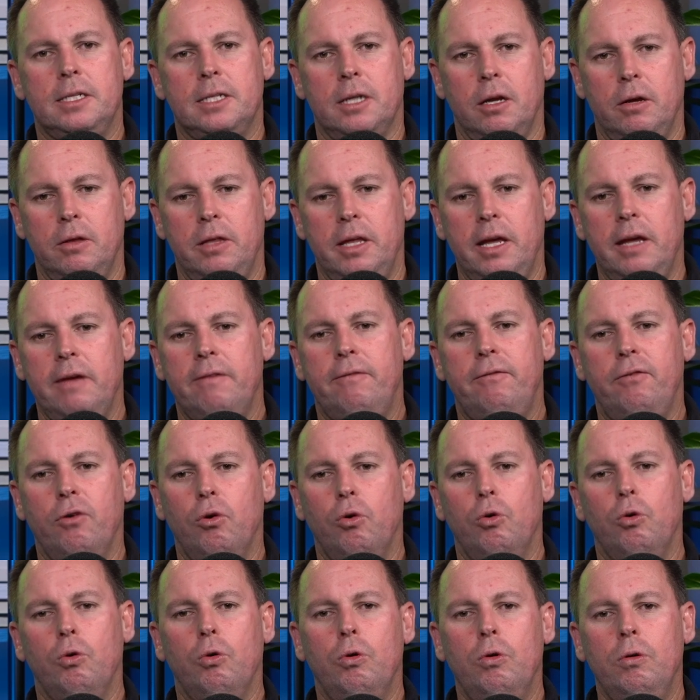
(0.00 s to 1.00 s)
So
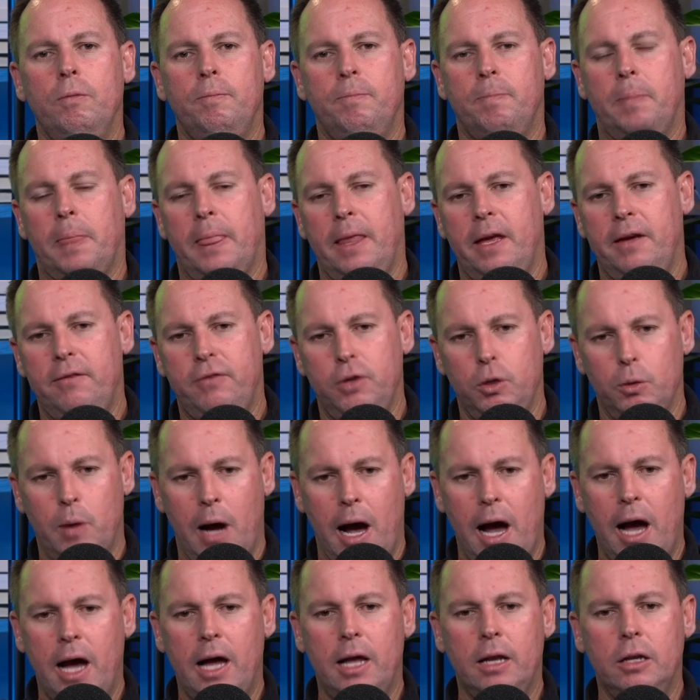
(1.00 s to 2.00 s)
therefore, if you
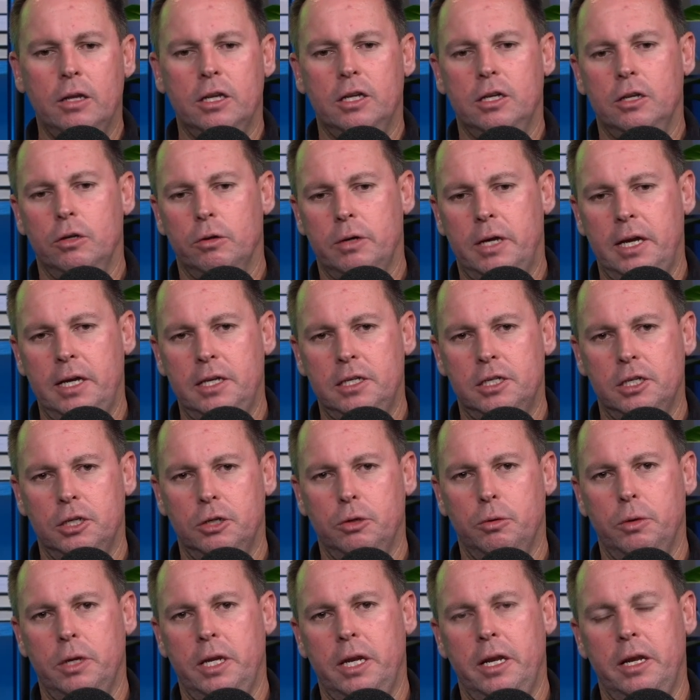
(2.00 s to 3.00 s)
are looking to
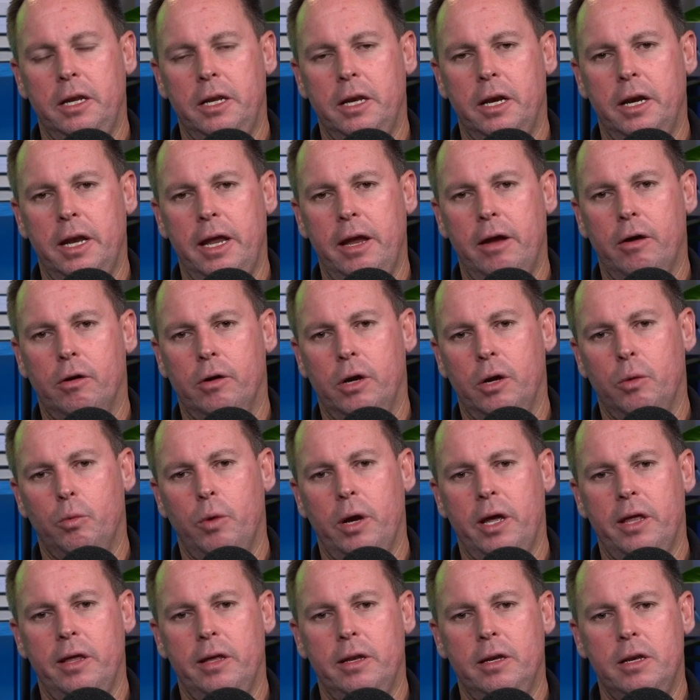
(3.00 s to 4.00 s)
do it in an area
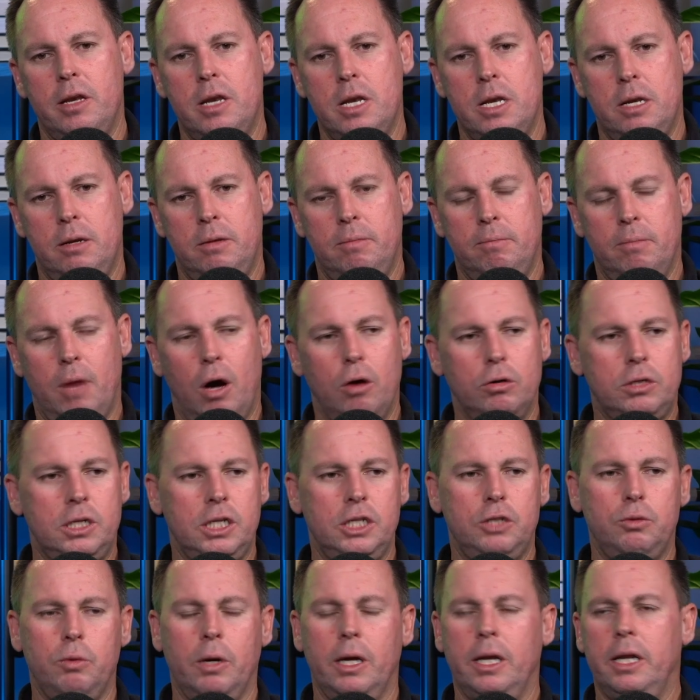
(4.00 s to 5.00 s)
where
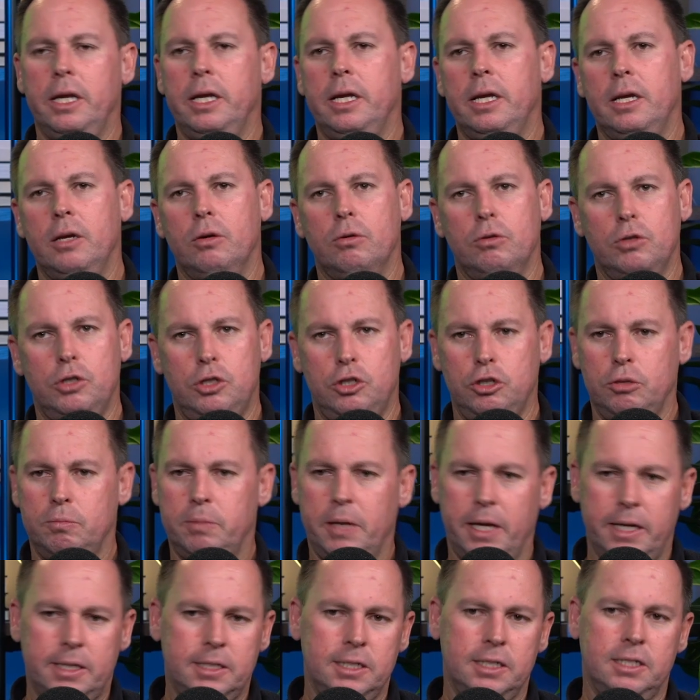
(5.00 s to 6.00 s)
multi-dwelling or
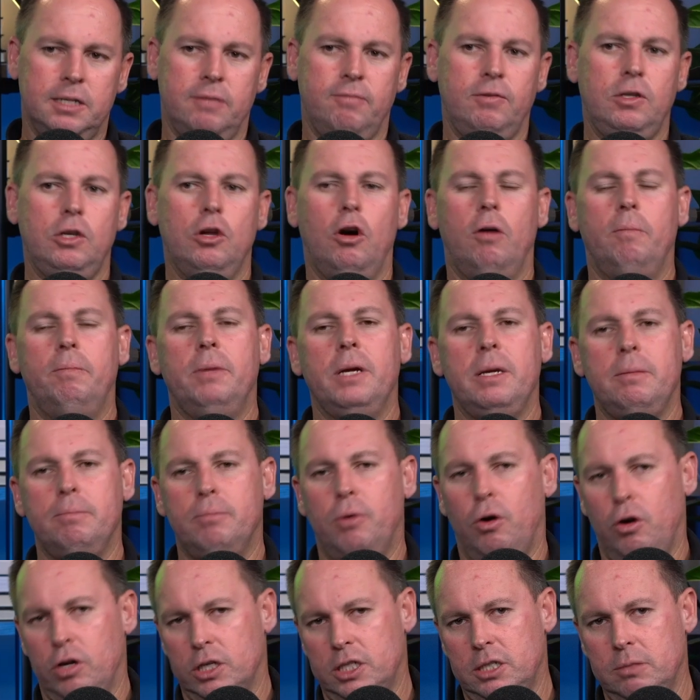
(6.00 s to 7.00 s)
duplexes have not been
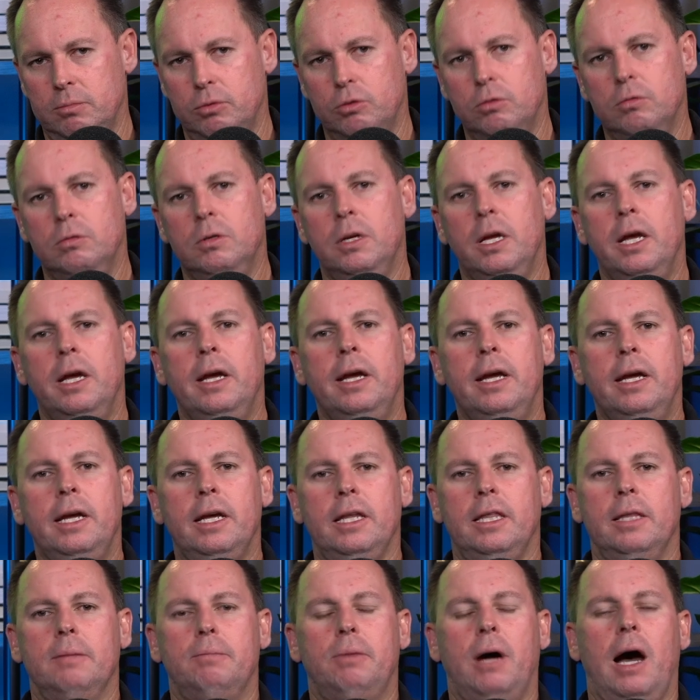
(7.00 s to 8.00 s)
possible
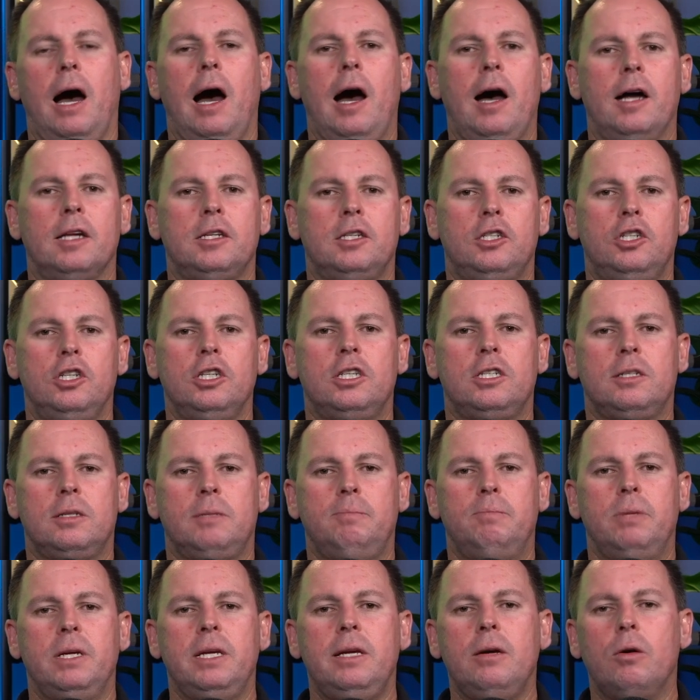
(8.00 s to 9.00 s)
in the past,
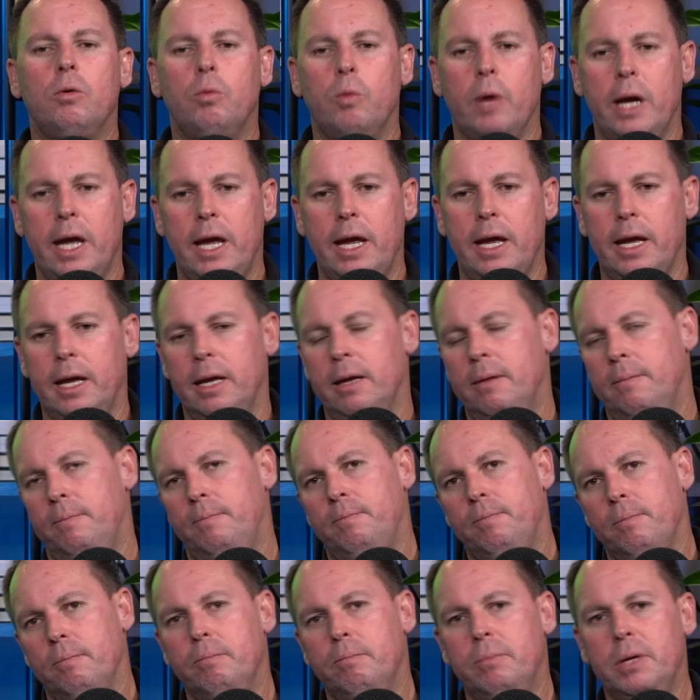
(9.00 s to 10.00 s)
just be aware.
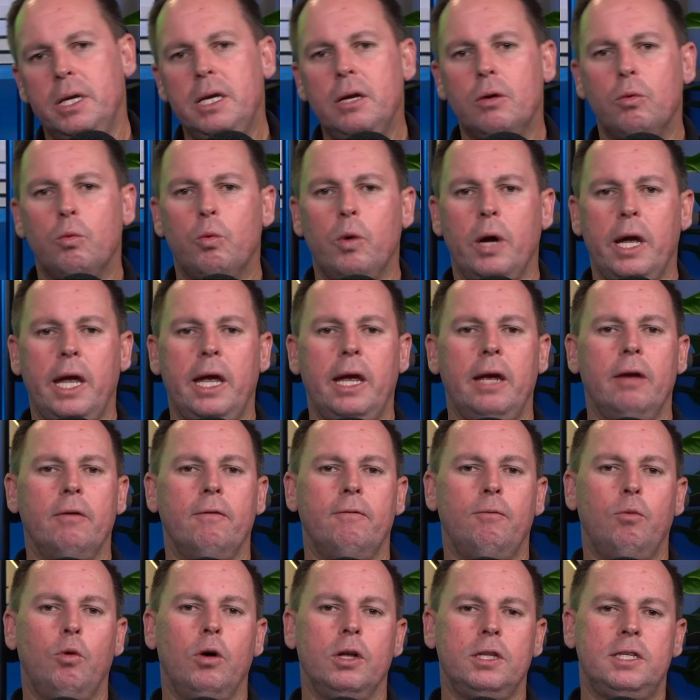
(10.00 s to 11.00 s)
Be aware
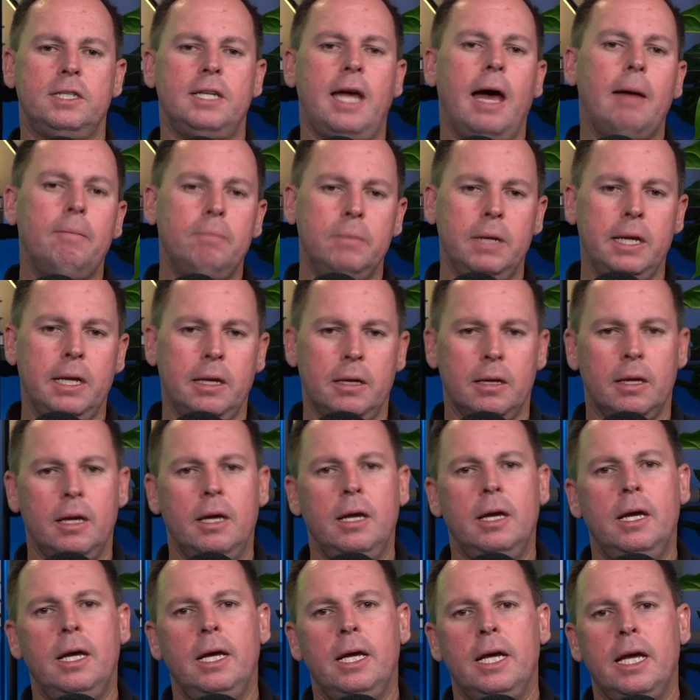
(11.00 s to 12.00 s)
of what's happening.
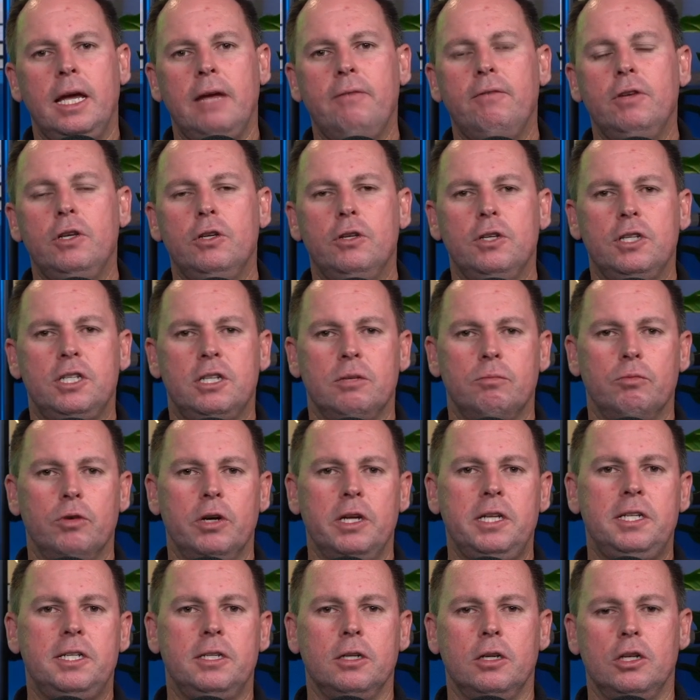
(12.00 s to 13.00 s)
Even do some
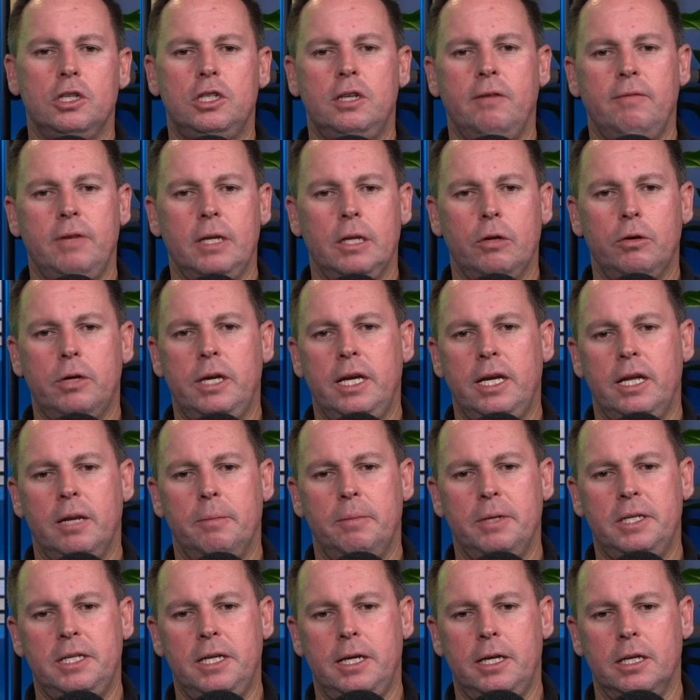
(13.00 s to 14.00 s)
research. If you're looking at
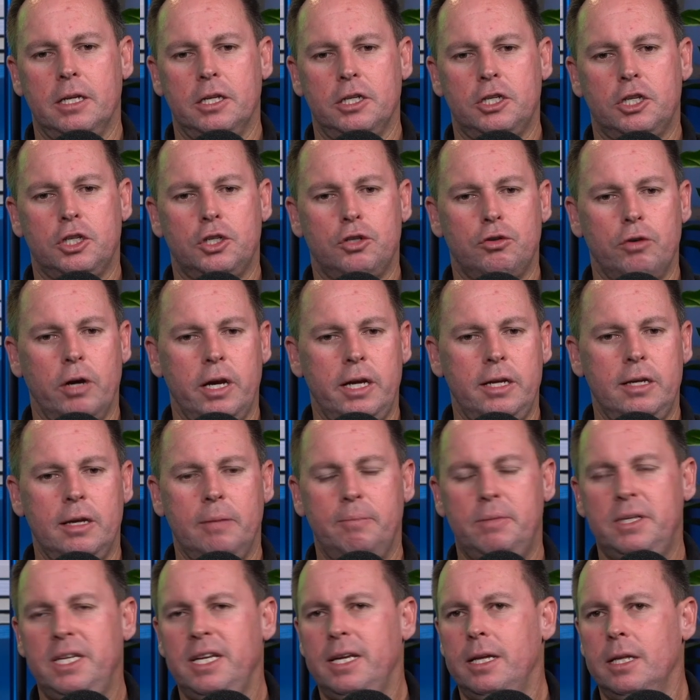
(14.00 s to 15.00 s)
a particular street,
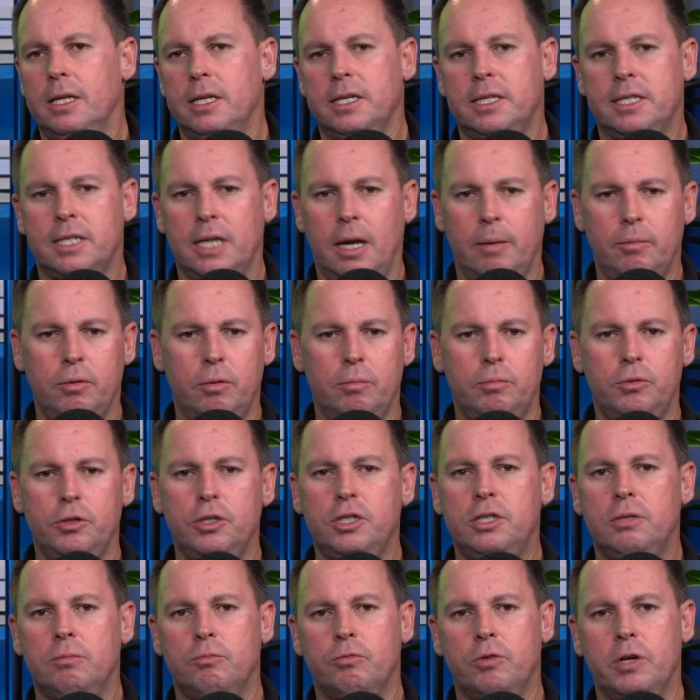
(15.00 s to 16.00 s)
a particular suburb,
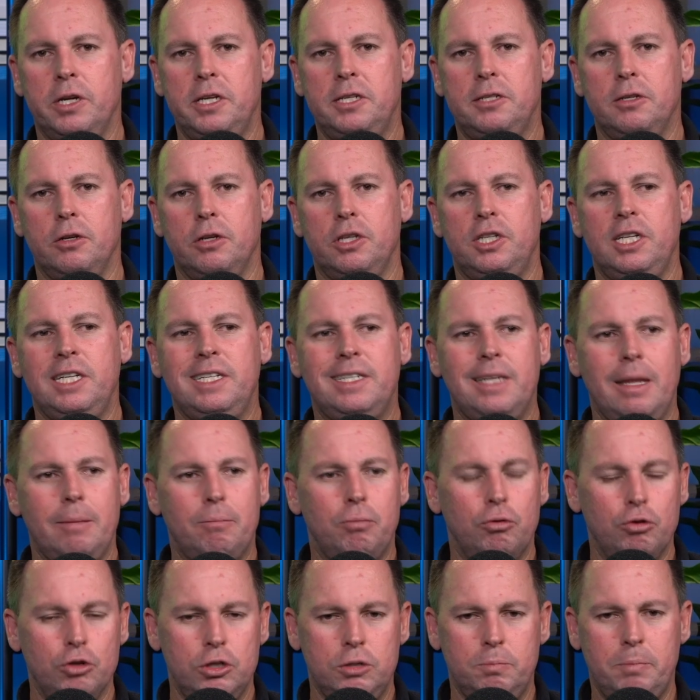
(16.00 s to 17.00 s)
do some research. Is there
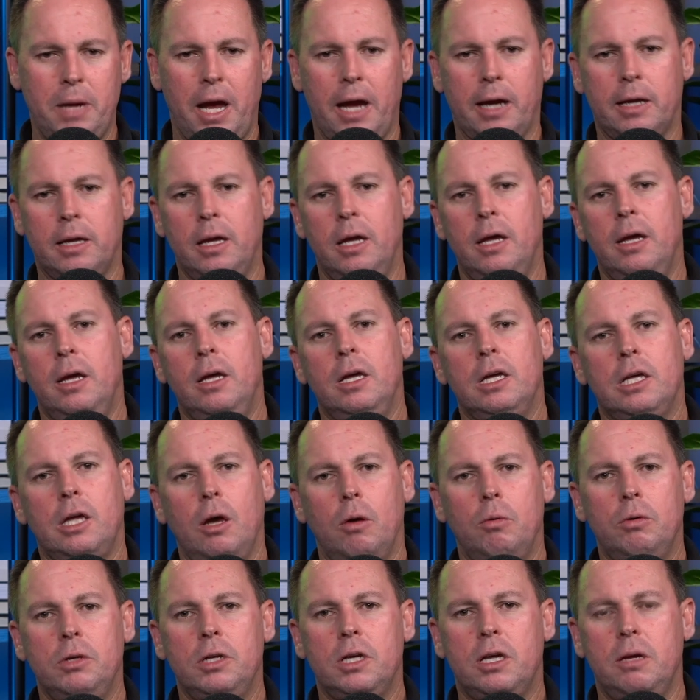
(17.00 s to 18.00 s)
pushback?
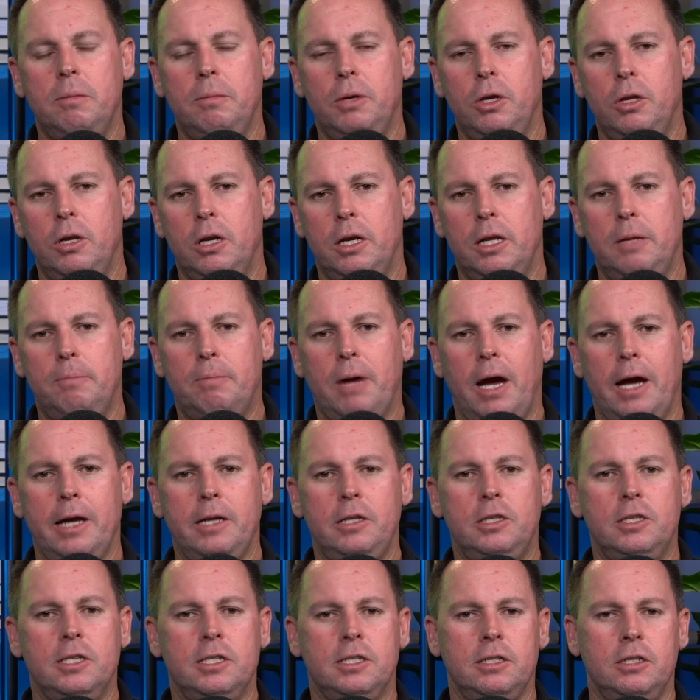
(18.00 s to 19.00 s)
Go onto community
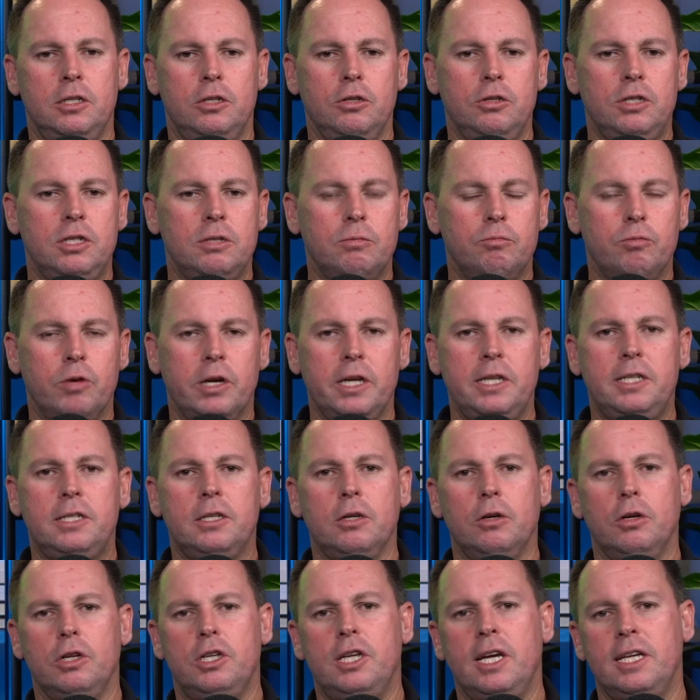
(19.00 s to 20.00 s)
pages and do some
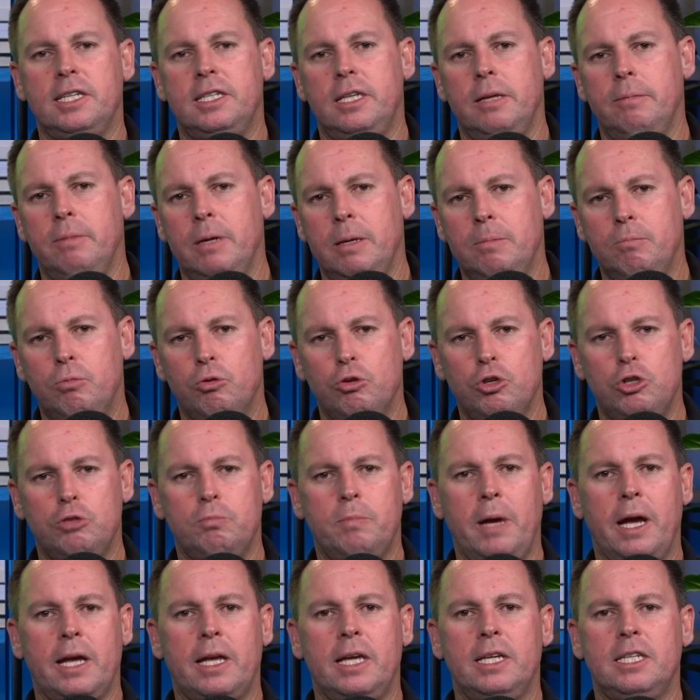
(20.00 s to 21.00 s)
research. Has there been
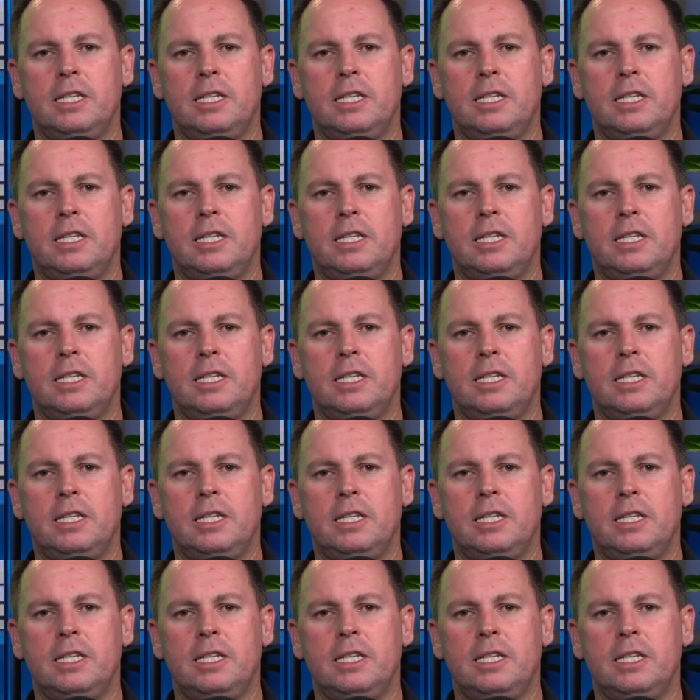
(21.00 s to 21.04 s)
pushback?